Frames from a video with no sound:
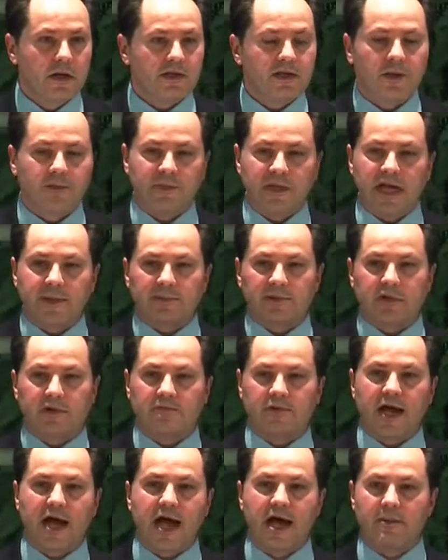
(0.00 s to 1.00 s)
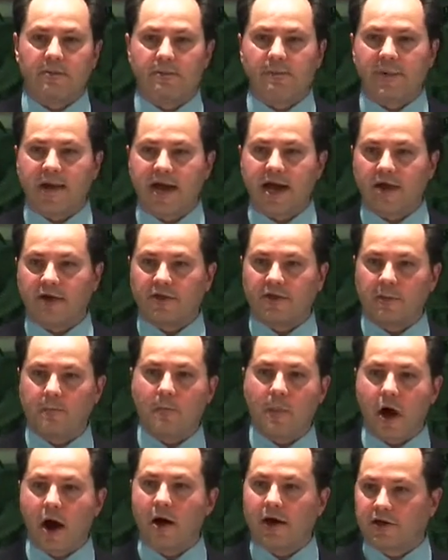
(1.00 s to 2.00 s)
The people of God bear the
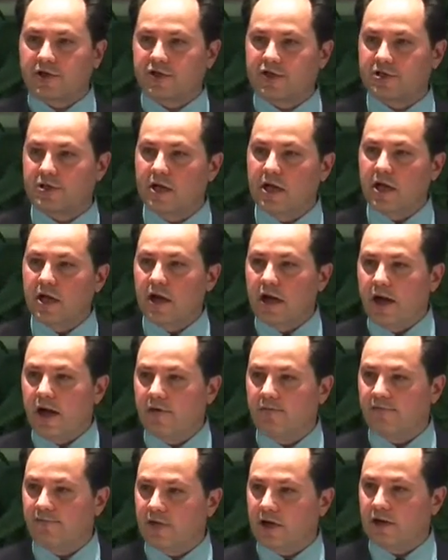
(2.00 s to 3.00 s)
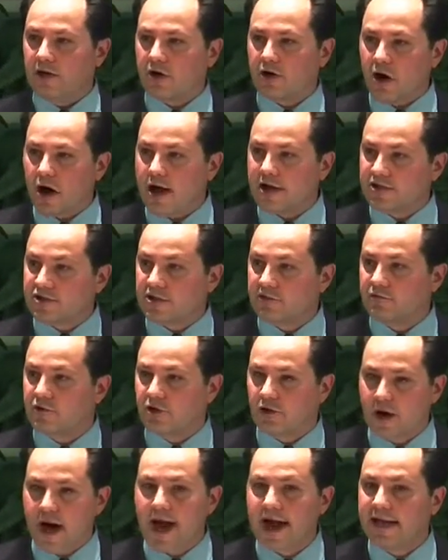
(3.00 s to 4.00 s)
marks of the cross of
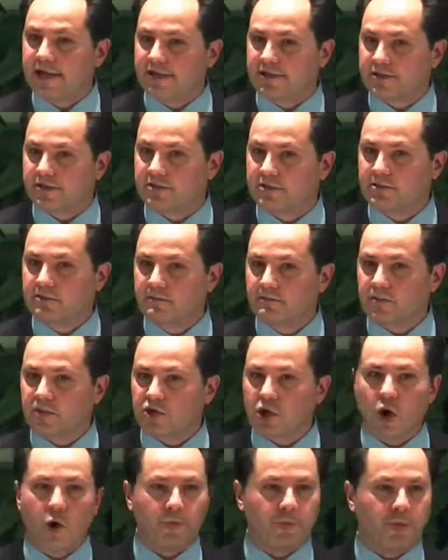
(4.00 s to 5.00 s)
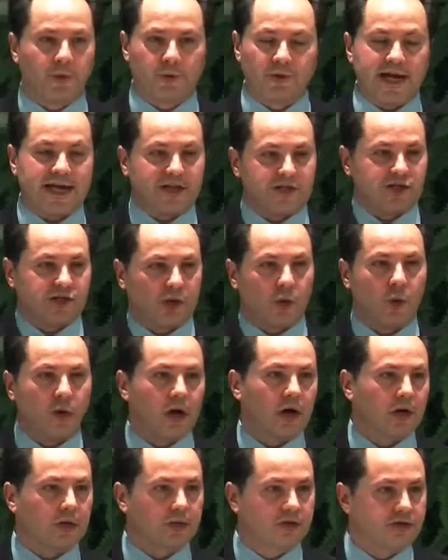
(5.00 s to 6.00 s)
Christ. Don't preach the
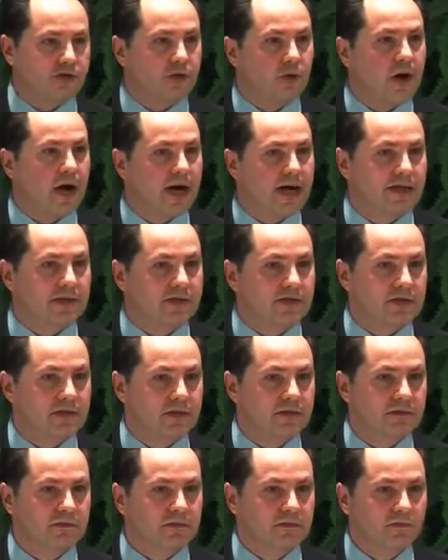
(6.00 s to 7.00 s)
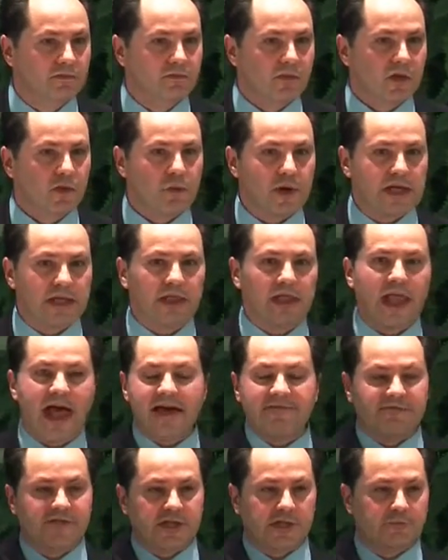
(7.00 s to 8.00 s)
world to us. Amen. We
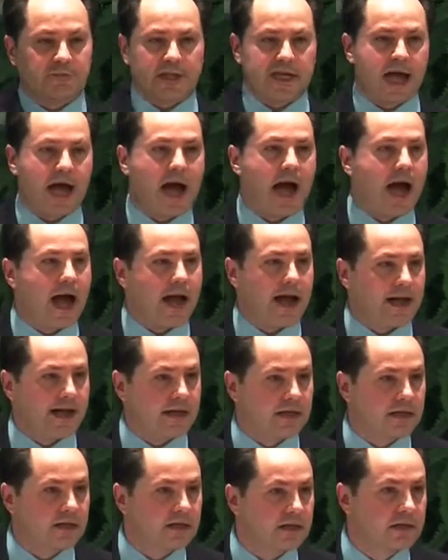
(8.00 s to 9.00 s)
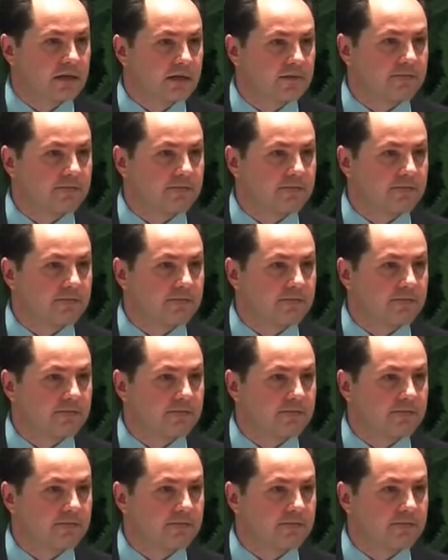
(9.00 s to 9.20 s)
left it behind. Amen.